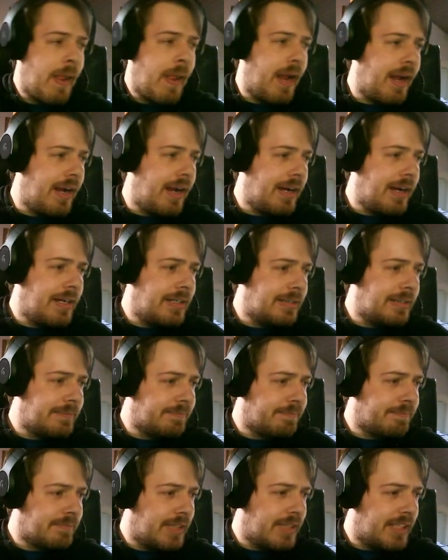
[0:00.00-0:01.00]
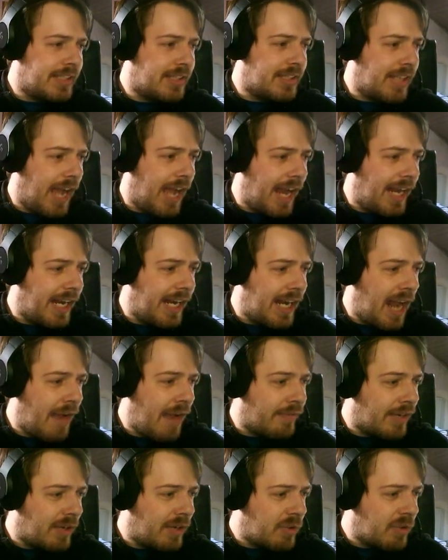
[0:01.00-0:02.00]
List, I
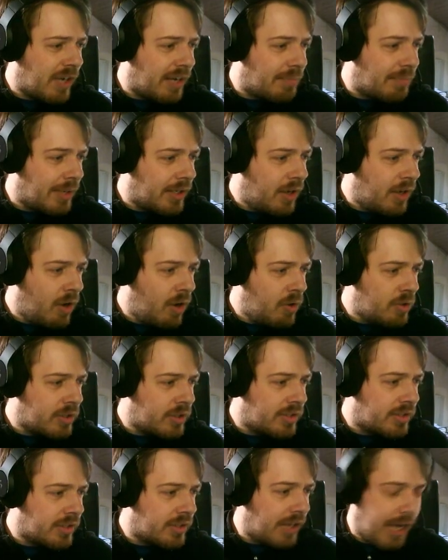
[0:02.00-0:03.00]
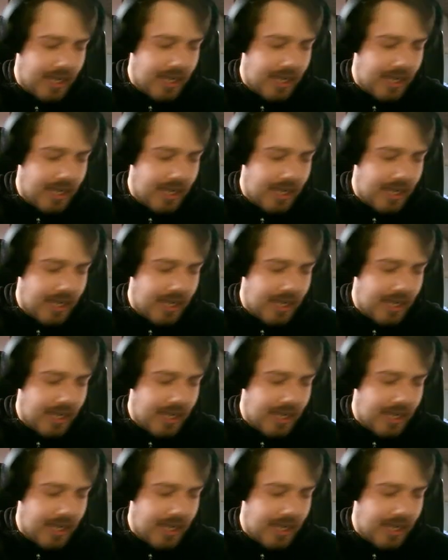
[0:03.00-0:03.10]
have a look at my notes.